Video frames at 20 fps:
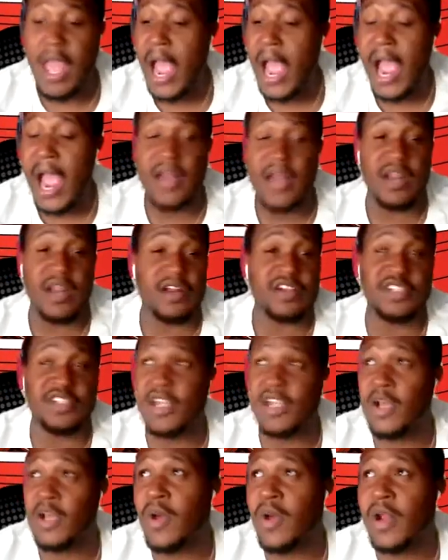I didn't
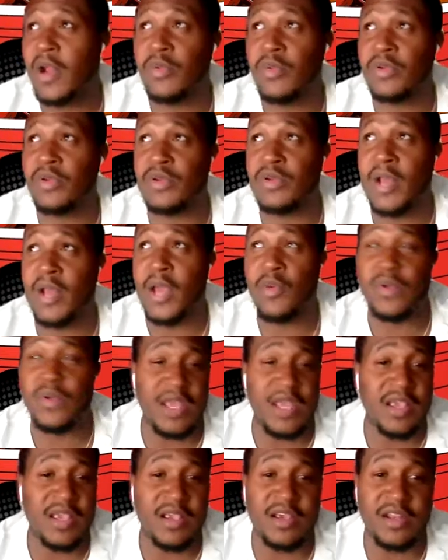understand why they would do that when
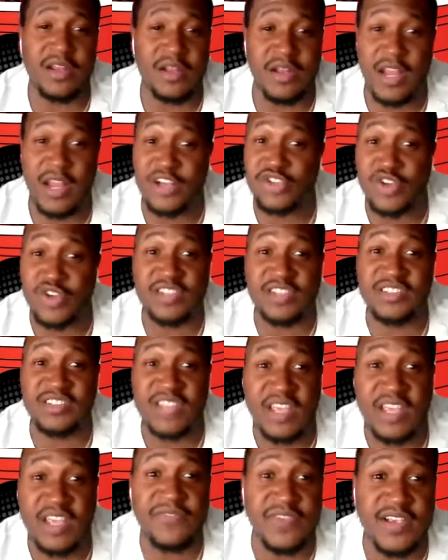they could have addressed
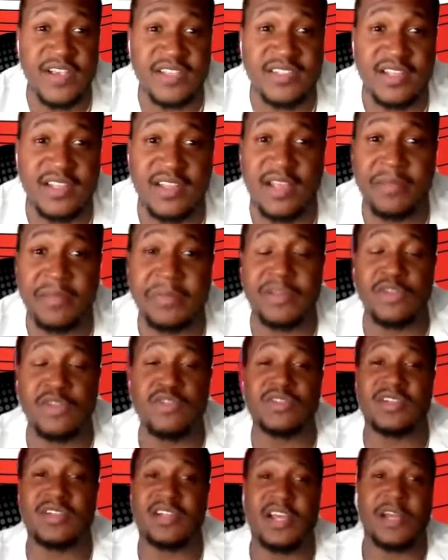defense that they've been
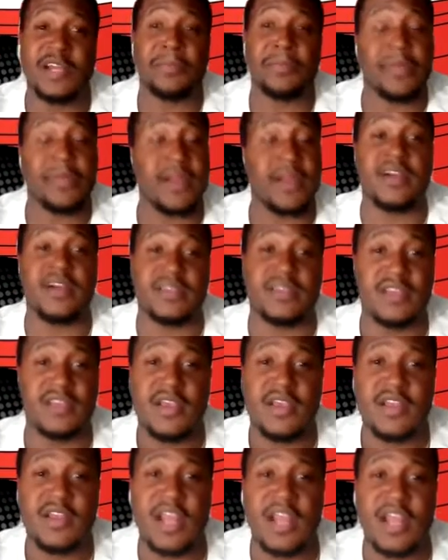losing a lot of players.
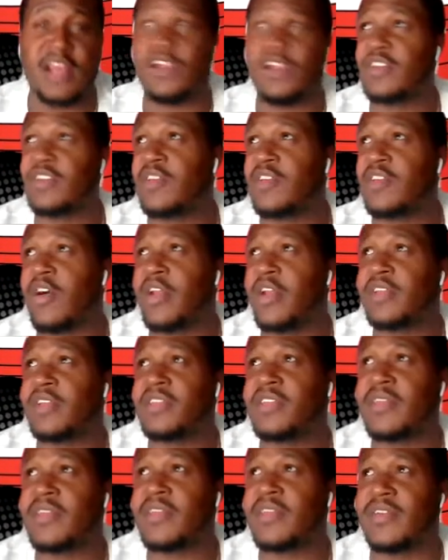They lost all their
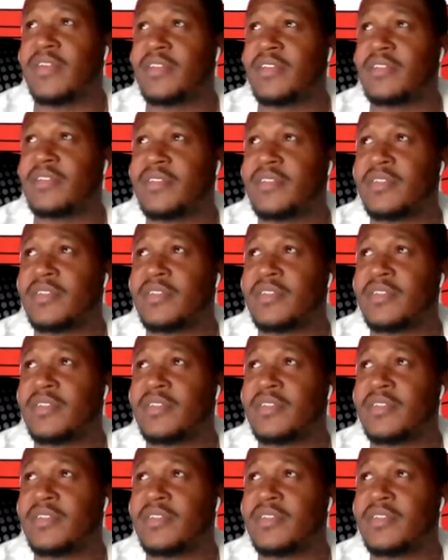defense.